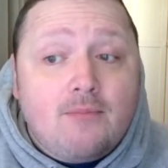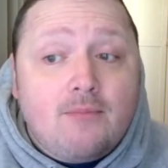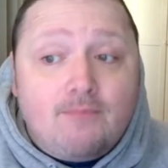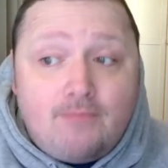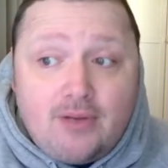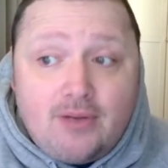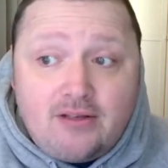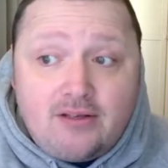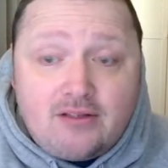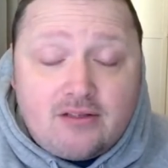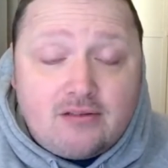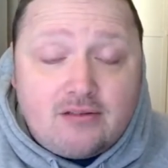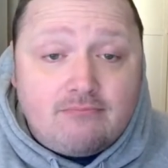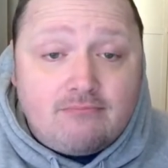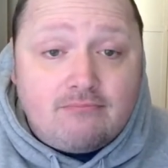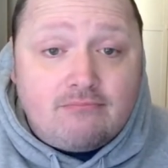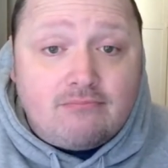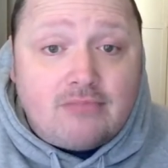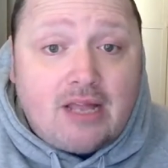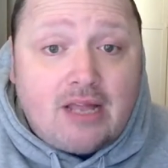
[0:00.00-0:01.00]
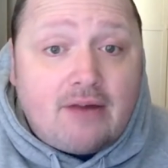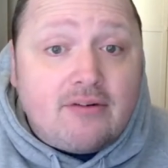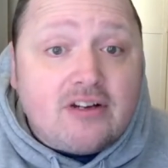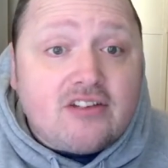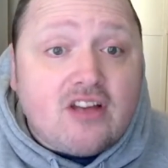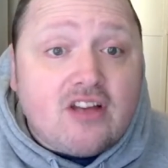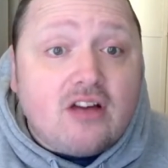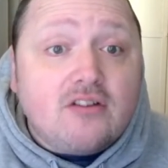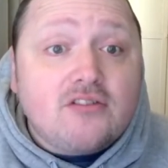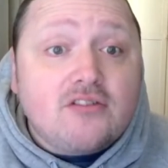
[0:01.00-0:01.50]
But there is
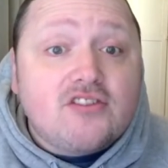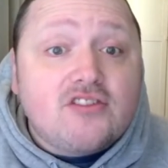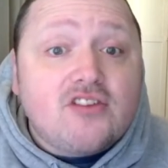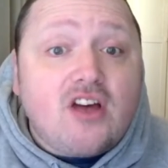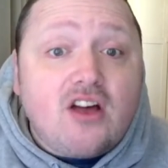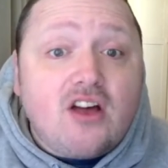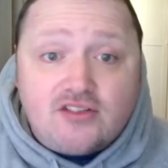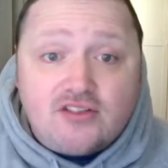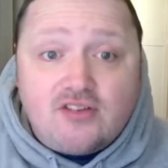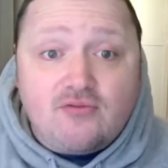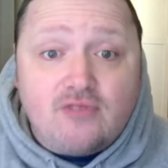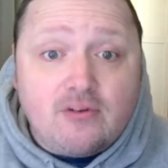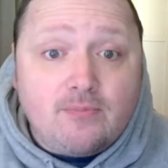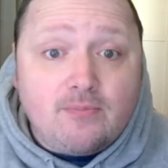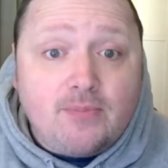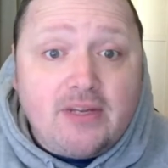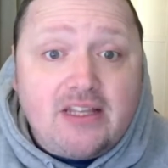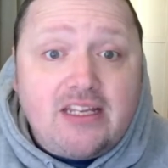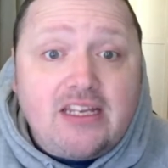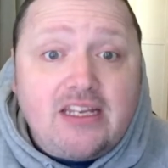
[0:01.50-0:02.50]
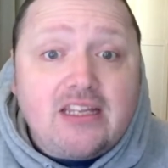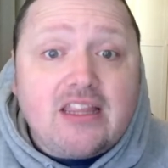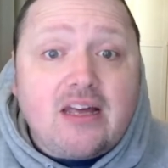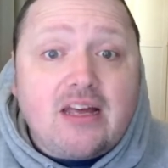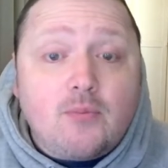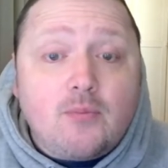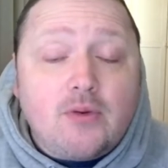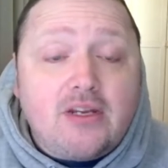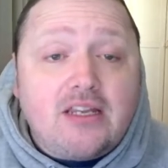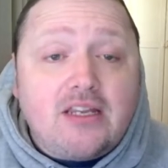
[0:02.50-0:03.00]
all sorts of rugby league that
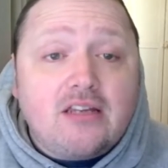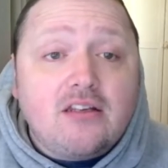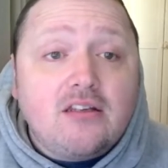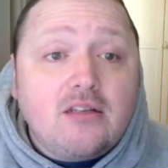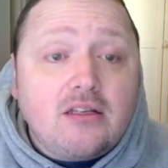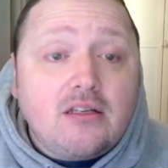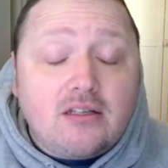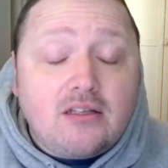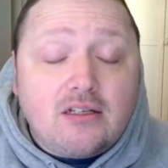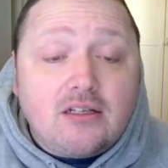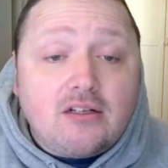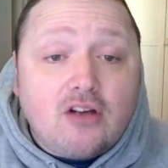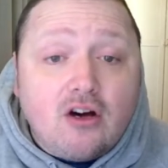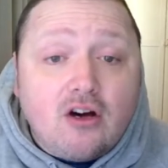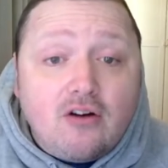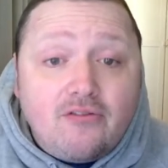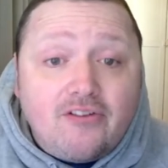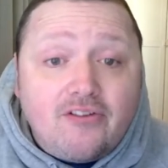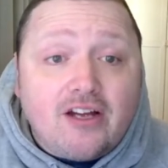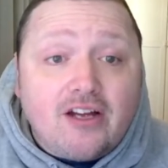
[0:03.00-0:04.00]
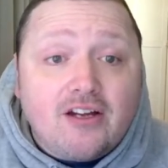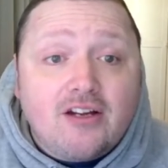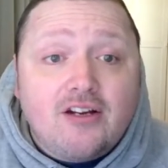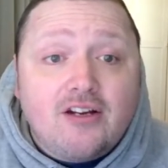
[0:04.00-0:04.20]
we can cover